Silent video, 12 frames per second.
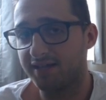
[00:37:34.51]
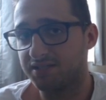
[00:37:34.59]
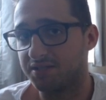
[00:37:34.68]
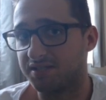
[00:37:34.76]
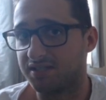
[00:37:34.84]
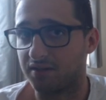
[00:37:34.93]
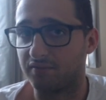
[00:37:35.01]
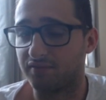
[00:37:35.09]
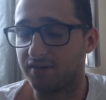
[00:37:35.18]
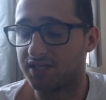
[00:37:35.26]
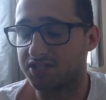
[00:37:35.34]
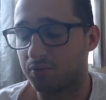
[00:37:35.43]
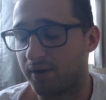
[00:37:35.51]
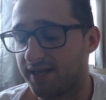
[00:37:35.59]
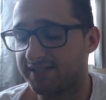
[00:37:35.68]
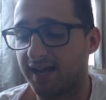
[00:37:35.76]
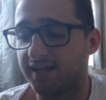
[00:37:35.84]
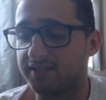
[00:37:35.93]
So this is in the first 20
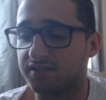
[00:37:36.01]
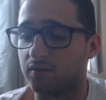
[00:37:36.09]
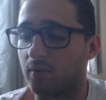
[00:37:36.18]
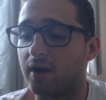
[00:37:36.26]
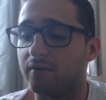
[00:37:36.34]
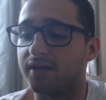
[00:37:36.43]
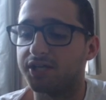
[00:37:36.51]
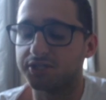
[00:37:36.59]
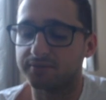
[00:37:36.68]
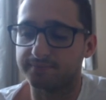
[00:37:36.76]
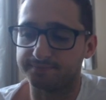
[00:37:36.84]
seconds of the round-ish.